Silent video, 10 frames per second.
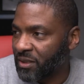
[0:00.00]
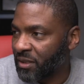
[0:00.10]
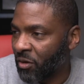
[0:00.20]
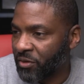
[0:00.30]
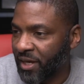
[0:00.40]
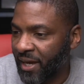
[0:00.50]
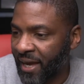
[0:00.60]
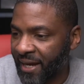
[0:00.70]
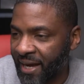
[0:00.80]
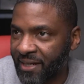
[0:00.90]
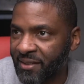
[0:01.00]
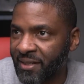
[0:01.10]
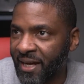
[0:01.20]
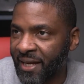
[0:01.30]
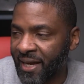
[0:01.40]
okay, I got the
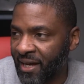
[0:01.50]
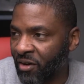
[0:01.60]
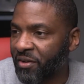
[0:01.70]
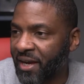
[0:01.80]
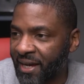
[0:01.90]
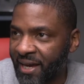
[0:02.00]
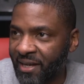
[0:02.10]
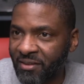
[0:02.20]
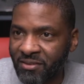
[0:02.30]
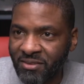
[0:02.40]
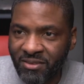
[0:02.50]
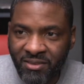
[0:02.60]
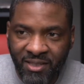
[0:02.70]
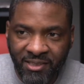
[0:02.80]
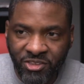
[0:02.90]

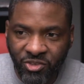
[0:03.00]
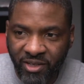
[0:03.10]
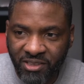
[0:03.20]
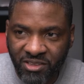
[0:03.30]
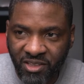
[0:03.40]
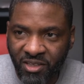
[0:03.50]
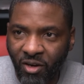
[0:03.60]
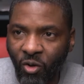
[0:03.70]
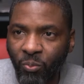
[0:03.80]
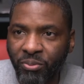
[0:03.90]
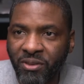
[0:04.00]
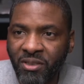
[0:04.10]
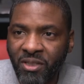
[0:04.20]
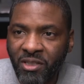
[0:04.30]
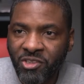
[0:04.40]
Ninja Trader still open.
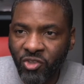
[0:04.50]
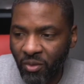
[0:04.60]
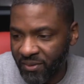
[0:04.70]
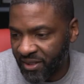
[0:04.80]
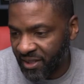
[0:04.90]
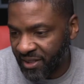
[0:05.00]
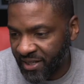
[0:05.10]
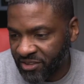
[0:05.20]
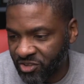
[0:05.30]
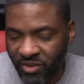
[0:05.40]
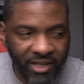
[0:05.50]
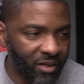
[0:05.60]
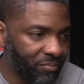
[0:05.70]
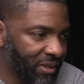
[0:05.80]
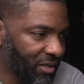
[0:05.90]
So I'm gonna need Ninja Trader to
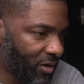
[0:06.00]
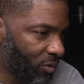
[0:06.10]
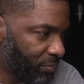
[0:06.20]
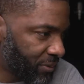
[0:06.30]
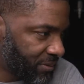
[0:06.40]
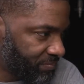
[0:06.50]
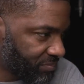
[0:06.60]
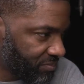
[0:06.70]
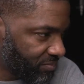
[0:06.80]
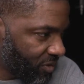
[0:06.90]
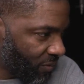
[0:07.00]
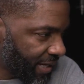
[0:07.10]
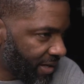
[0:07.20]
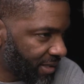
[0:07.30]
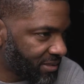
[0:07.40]
be open. Why
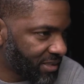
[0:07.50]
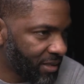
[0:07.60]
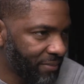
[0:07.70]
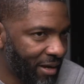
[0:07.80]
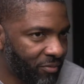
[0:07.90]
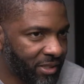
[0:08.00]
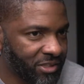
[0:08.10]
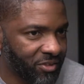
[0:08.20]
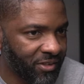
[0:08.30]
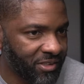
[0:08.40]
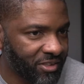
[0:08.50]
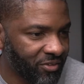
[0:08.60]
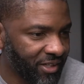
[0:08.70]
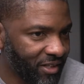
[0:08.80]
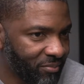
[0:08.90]
y'all ain't tell me I wasn't showing the
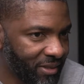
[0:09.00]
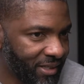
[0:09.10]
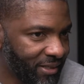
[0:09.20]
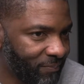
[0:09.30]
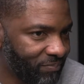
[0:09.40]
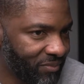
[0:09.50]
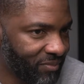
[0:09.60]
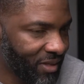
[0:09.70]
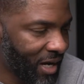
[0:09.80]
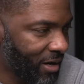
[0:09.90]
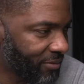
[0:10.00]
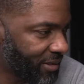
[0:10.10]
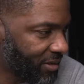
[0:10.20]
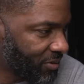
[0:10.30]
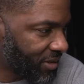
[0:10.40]
screen, man?
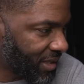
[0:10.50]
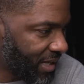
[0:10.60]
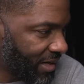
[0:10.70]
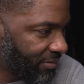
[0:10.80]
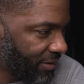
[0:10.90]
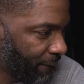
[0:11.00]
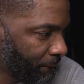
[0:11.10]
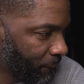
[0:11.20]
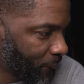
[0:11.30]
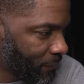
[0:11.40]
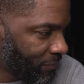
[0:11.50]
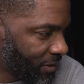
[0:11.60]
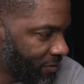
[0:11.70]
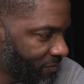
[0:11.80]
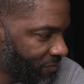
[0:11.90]
Ari. Okay, Ari.
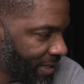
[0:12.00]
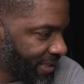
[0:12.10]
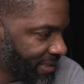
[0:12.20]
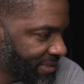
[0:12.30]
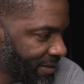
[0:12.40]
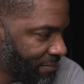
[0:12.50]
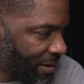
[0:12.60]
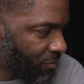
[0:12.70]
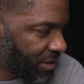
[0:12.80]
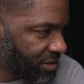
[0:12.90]
Why you ain't tell me I wasn't